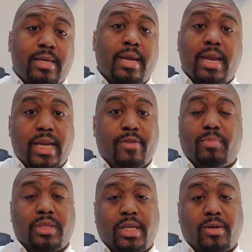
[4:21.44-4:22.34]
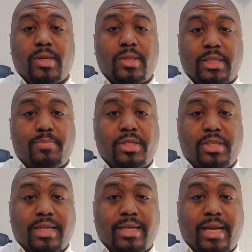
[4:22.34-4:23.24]
native material as much
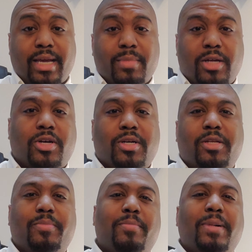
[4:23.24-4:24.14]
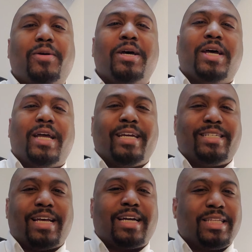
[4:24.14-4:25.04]
as I can. I'll talk a little bit about
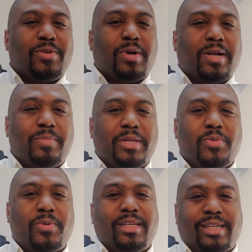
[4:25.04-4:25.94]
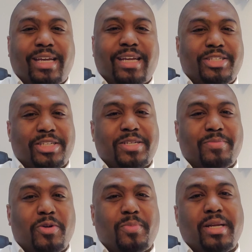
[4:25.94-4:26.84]
exactly what I'll be doing in just a
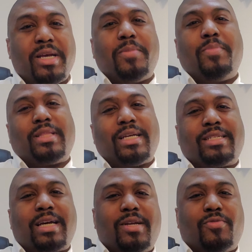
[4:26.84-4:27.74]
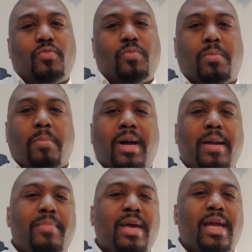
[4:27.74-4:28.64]
moment, but that's kind of my
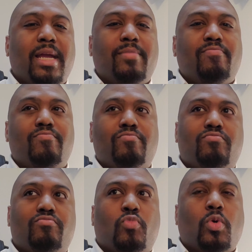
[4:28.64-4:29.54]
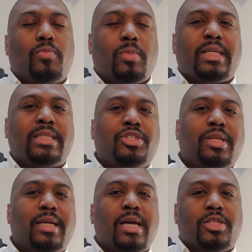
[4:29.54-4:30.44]
main what
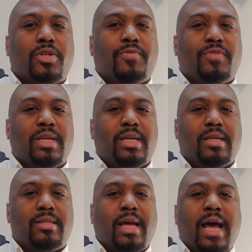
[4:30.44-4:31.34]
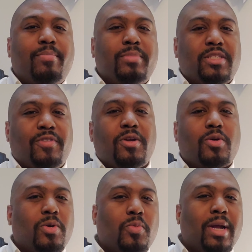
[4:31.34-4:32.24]
essentially sort of the the
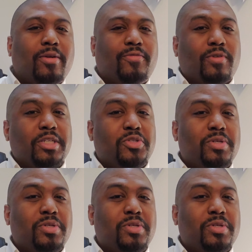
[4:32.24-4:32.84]
atmosphere around French